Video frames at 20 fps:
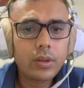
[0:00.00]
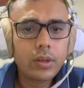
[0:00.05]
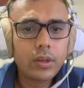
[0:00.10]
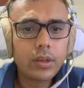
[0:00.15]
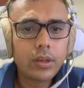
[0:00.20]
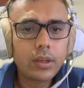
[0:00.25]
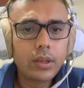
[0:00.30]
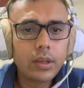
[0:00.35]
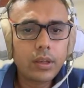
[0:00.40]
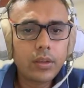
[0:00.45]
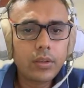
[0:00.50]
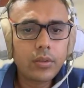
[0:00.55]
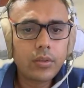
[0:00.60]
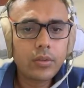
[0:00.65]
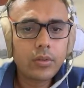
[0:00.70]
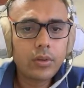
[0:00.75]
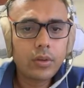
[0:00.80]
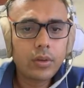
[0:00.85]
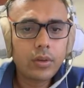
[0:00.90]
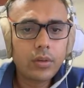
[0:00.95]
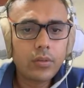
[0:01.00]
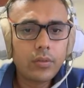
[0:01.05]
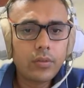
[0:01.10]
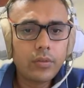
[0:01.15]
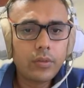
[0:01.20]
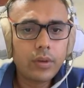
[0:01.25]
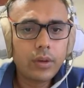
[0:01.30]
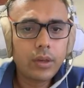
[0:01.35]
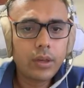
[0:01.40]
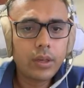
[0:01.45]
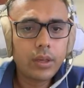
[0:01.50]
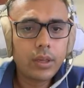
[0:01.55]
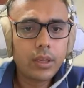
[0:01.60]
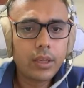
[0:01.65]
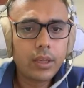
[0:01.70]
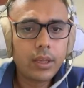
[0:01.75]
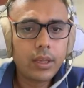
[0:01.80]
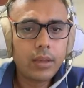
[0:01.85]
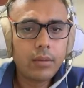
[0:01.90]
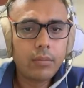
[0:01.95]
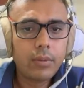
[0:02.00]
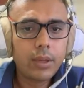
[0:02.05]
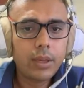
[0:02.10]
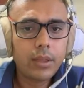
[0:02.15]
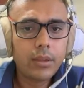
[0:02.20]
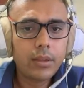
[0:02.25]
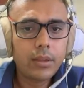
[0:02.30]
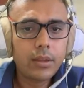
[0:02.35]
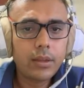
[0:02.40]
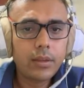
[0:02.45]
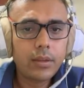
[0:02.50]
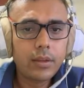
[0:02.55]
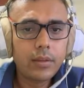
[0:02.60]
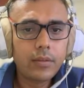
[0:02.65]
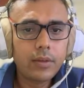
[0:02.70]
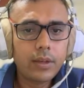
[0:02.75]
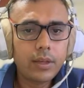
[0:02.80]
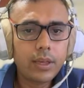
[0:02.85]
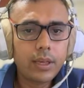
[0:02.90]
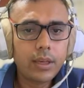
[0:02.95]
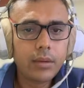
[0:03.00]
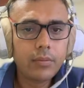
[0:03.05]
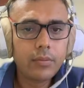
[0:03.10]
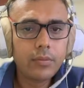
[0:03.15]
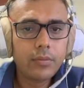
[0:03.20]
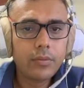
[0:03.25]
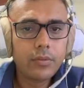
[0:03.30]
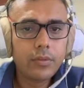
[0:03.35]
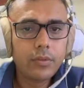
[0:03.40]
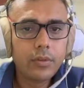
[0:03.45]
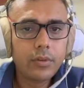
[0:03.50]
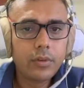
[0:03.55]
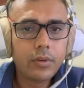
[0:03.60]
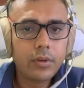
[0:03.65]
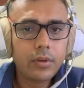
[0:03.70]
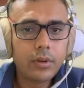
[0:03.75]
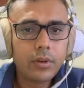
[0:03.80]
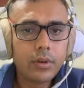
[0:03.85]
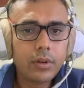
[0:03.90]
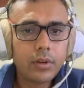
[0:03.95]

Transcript: Okay, so if I came like this, he will capture.